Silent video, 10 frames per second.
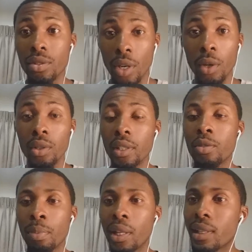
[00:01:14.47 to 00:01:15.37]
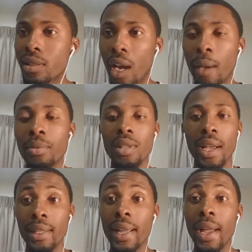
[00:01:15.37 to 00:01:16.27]
turned this place
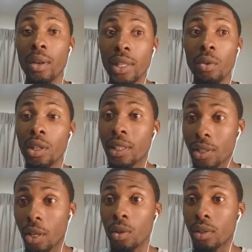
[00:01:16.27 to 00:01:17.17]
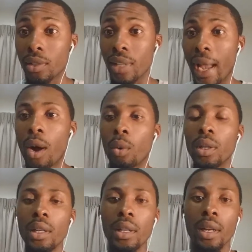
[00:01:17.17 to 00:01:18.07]
upside down. He really turned this out.